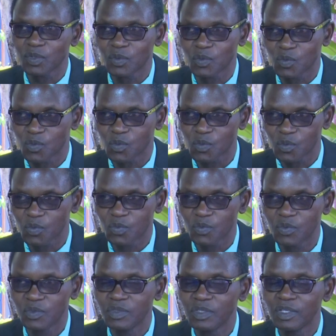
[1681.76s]
me,
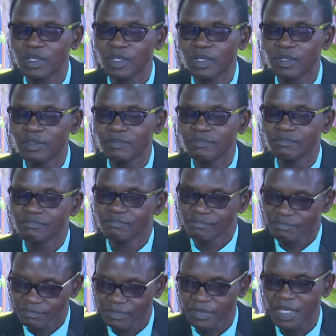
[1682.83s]
she
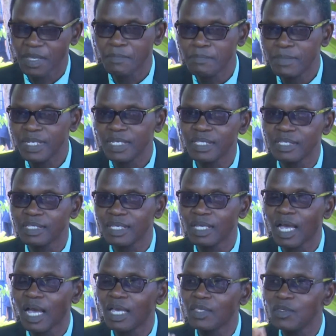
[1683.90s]
could not understand my
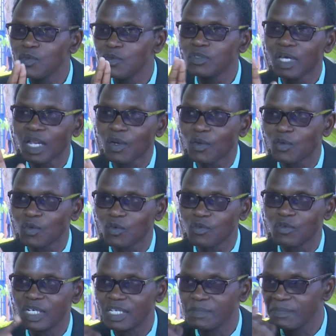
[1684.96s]
sign
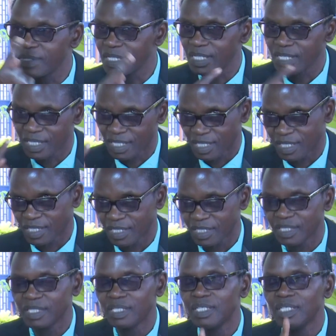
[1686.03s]
language. So I
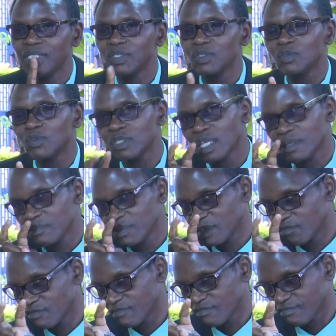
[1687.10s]
used
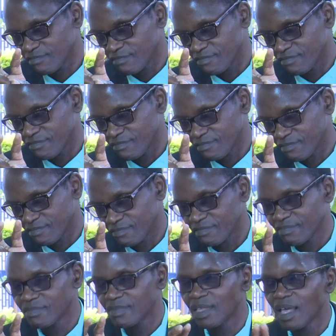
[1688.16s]
to lip
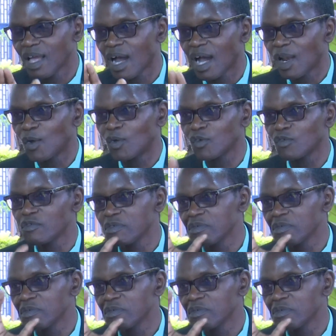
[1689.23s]
read a lot.